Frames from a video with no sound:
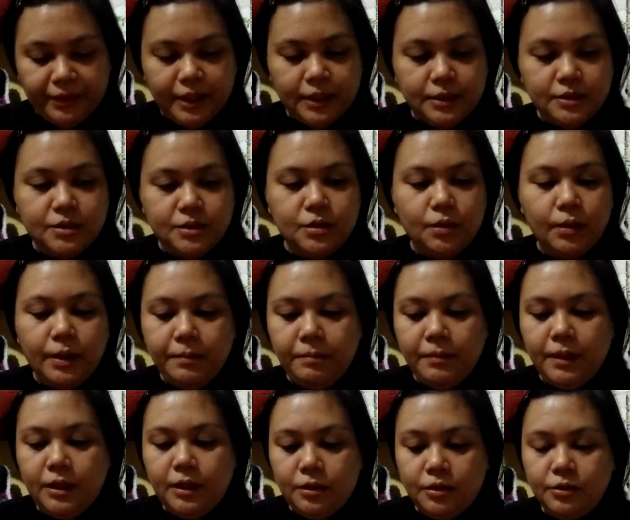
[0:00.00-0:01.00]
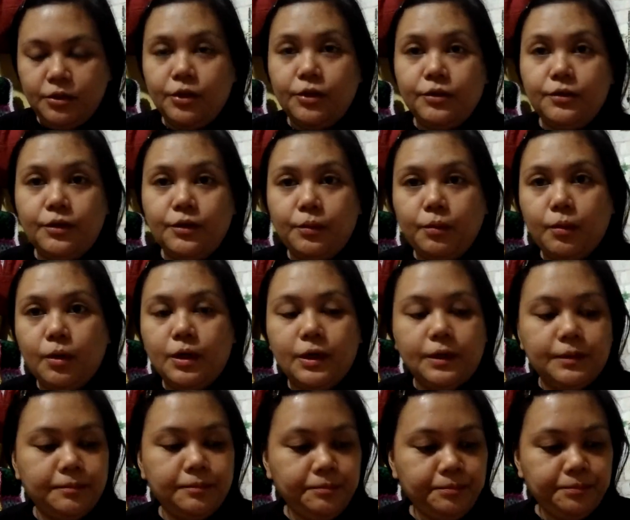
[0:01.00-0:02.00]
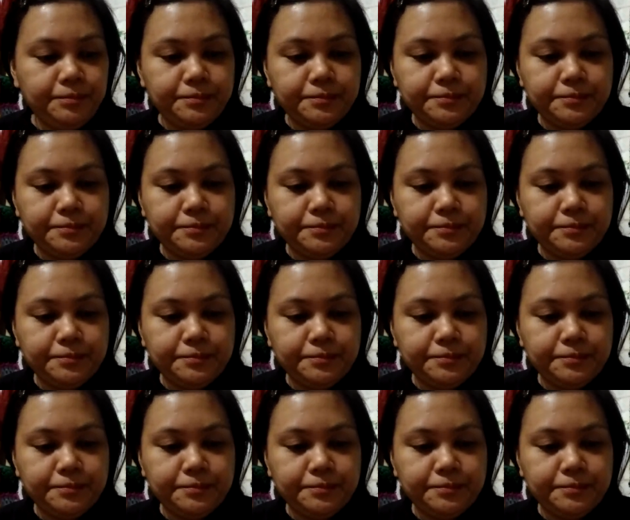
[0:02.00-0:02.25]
and so I made another one